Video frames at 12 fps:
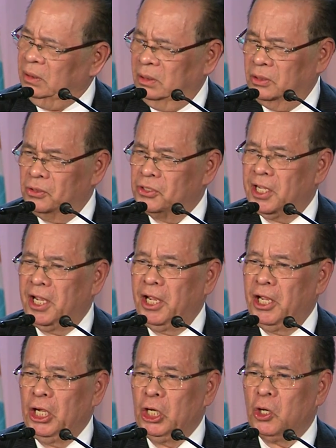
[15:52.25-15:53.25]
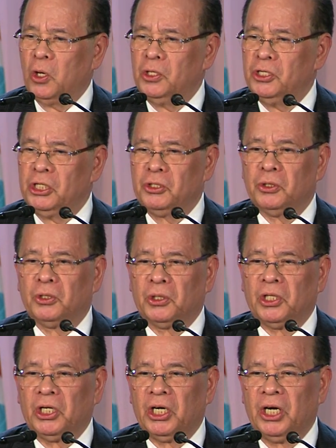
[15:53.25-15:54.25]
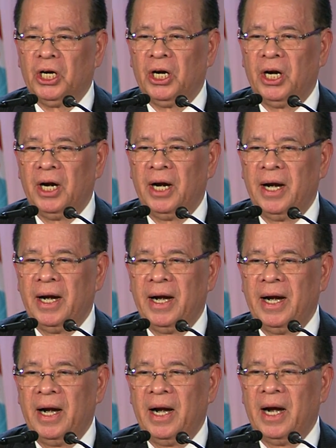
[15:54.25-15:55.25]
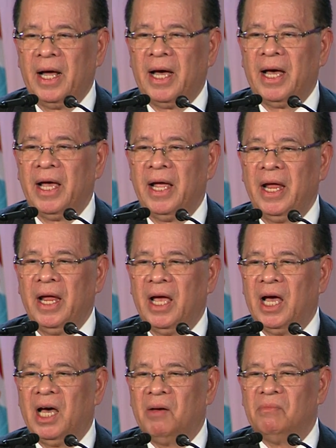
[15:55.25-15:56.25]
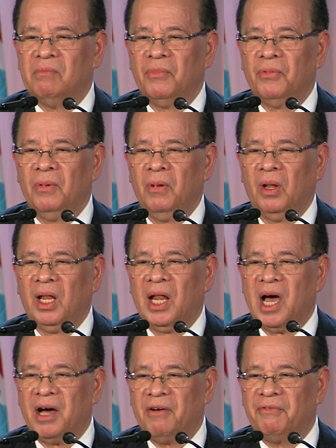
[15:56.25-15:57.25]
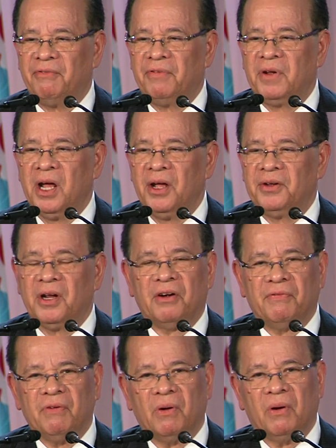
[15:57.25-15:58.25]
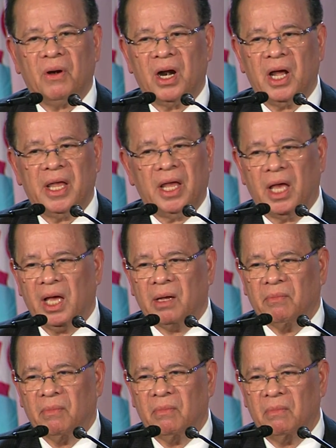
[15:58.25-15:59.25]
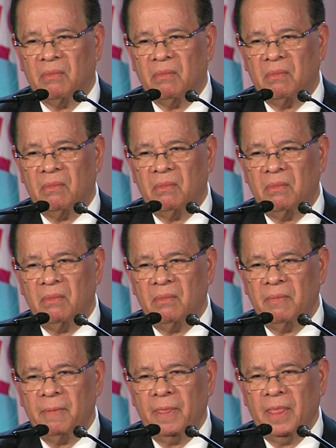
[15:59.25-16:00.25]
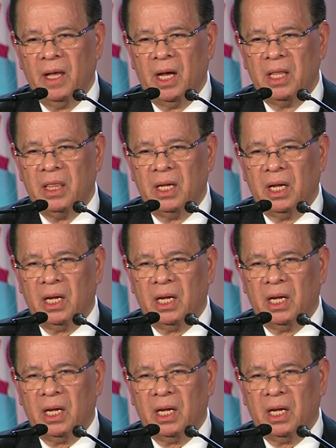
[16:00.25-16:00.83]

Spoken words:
to say cogitor. I am loved, therefore I am. I think